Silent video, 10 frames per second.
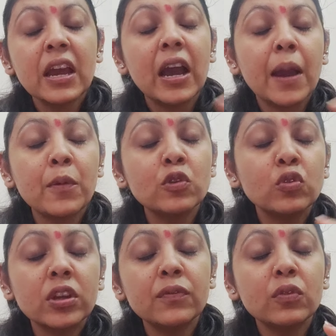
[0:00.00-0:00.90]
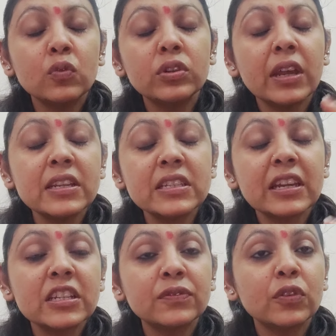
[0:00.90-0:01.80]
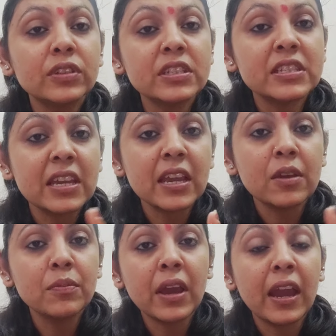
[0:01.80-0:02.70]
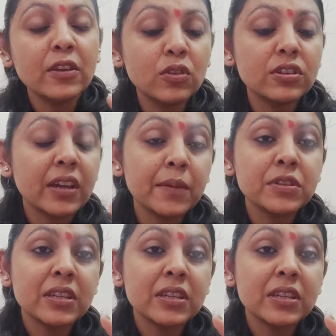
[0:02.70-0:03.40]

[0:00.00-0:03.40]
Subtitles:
I'm going to give you 10 seconds for the same and your time